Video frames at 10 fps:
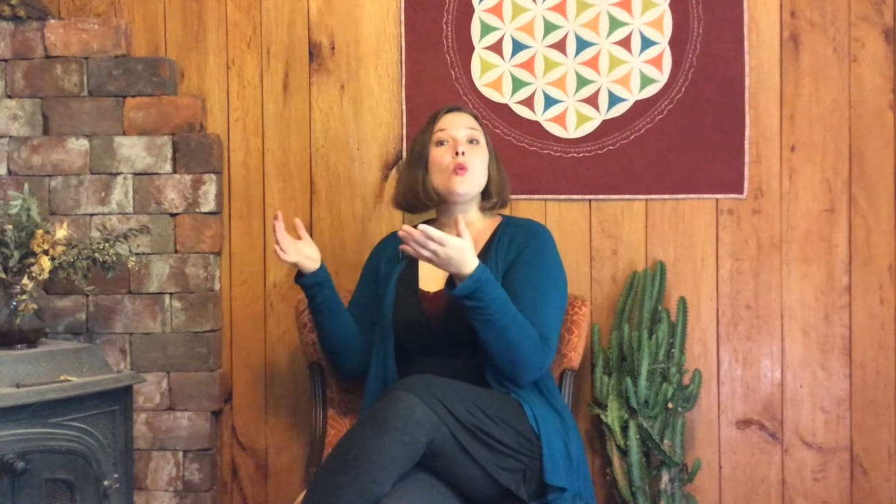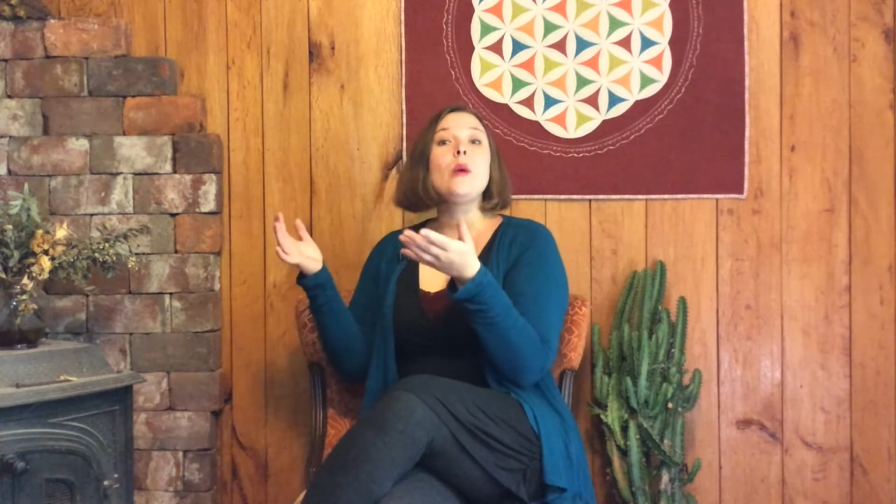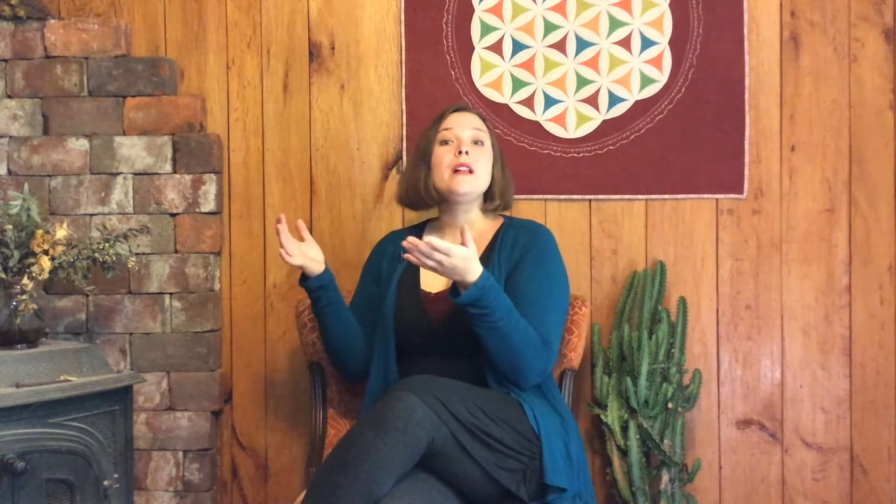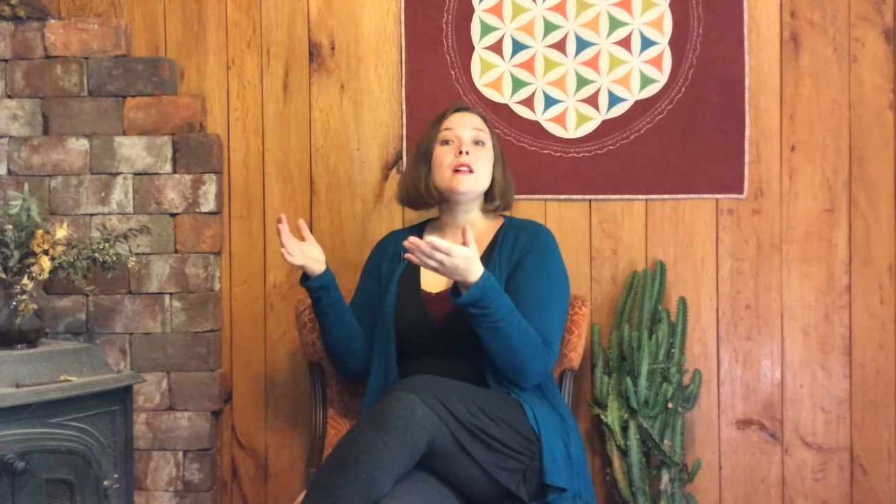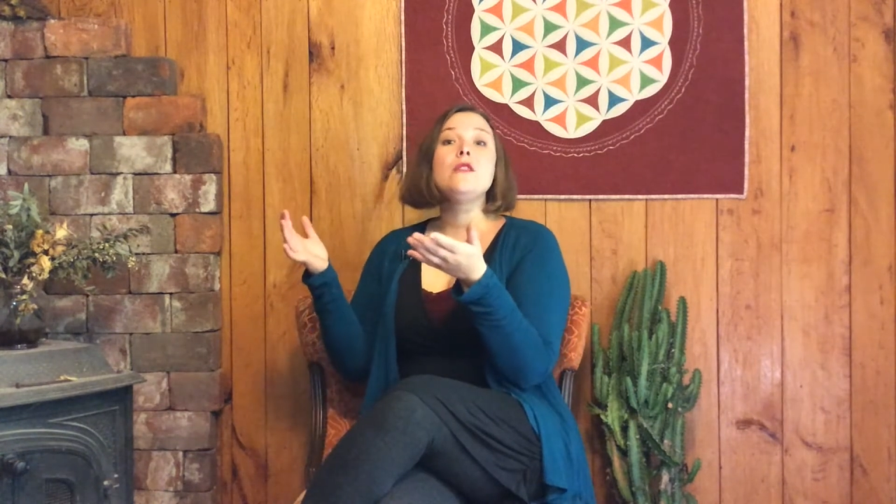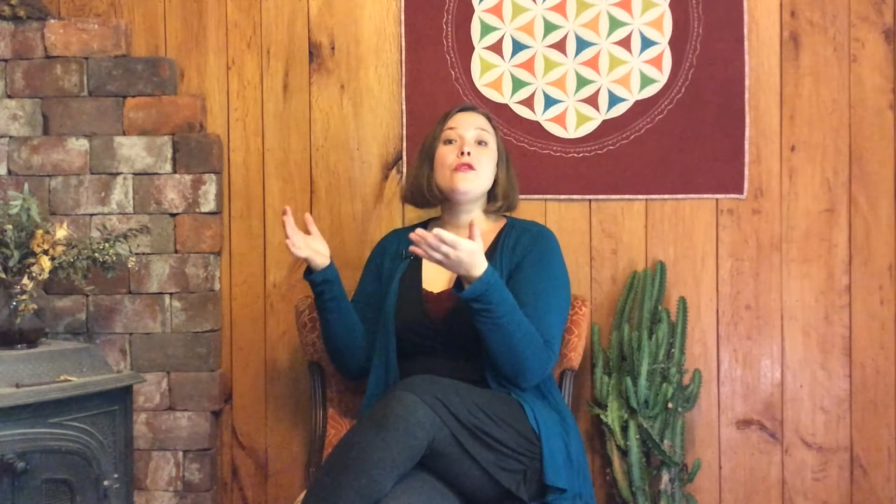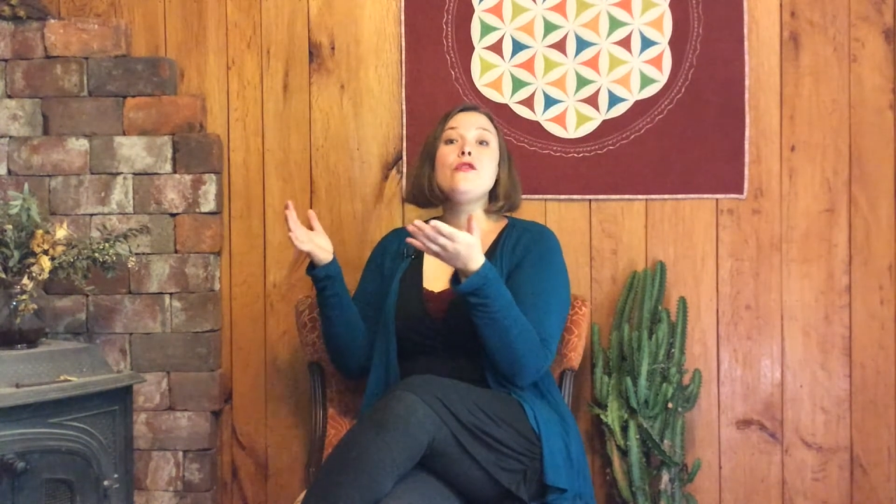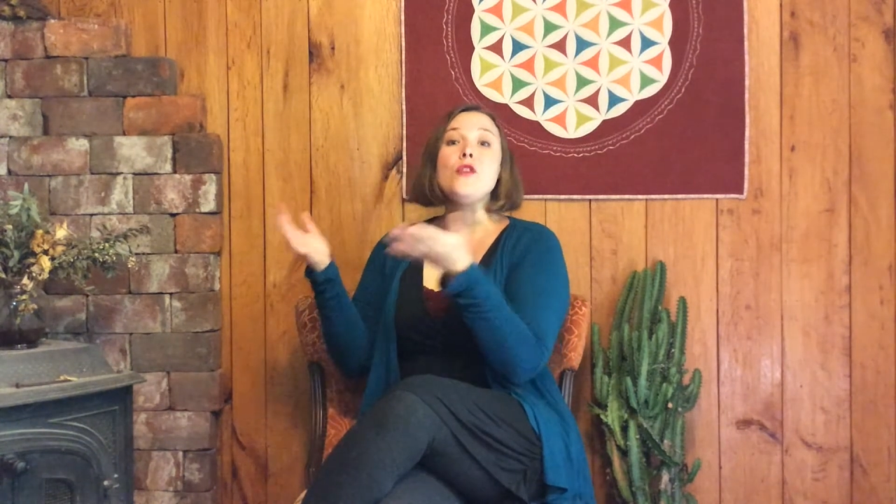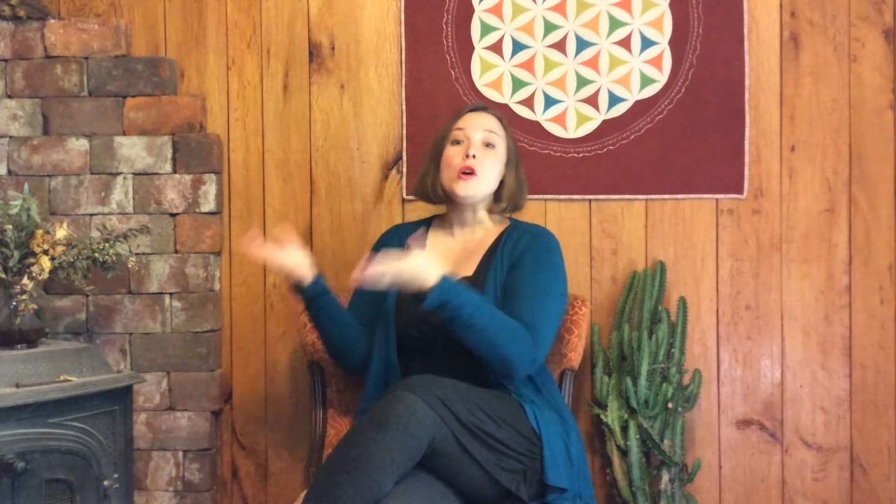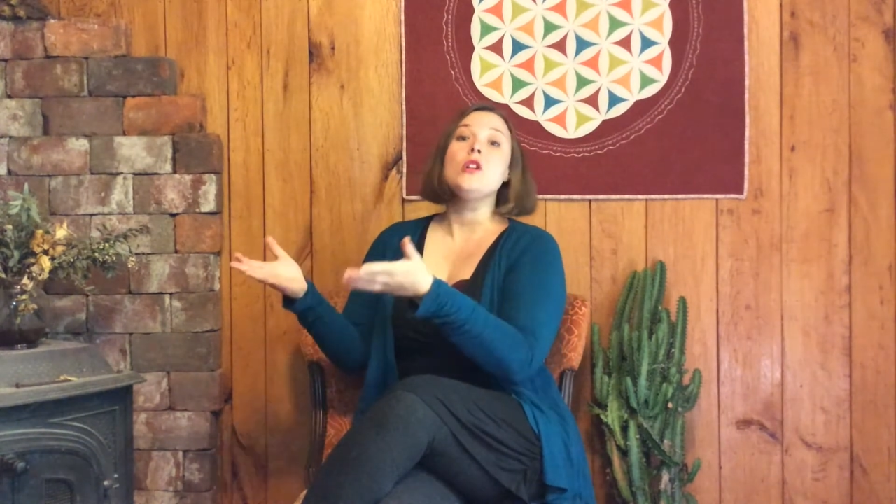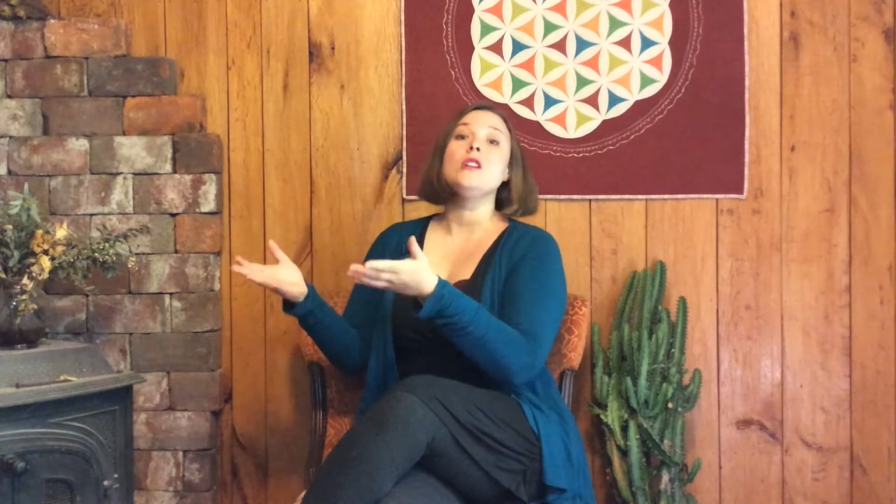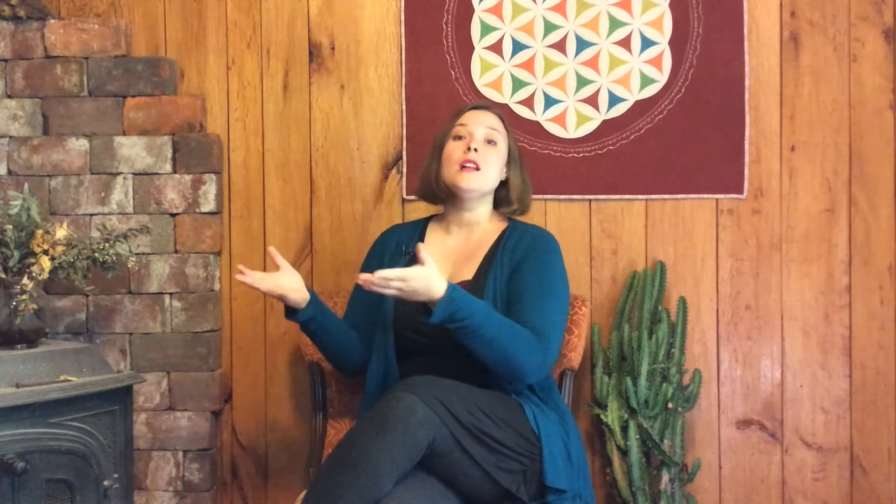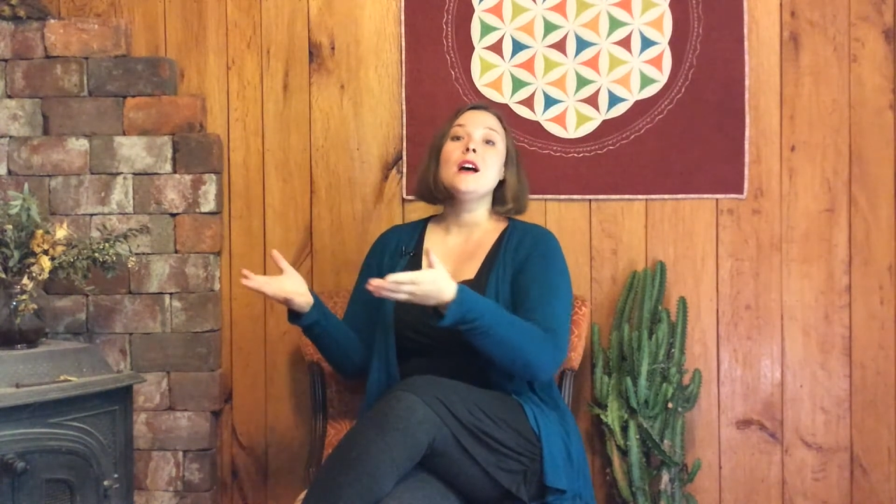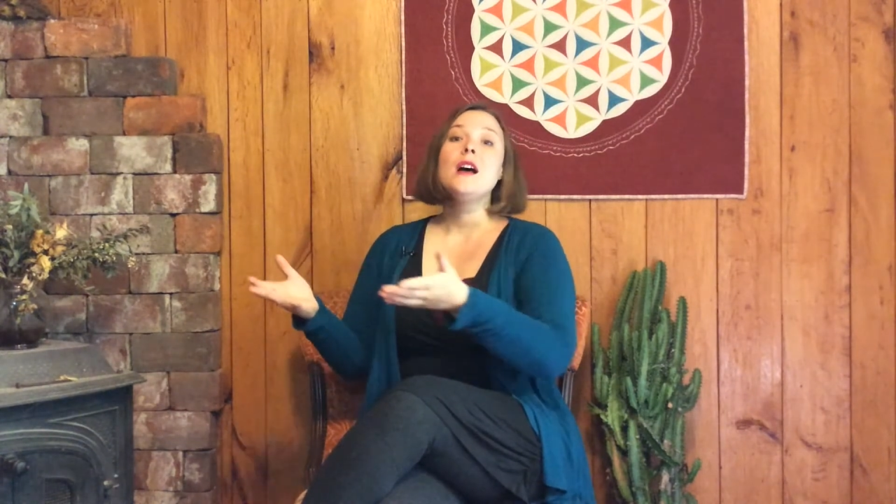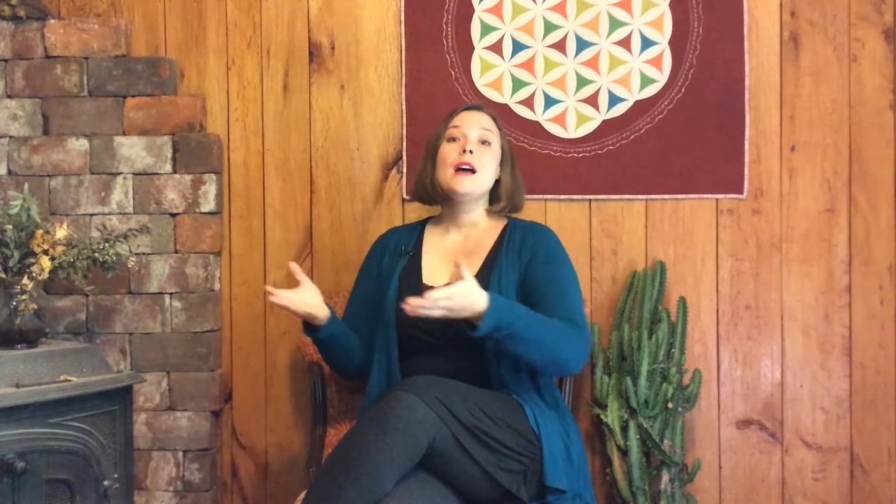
willful,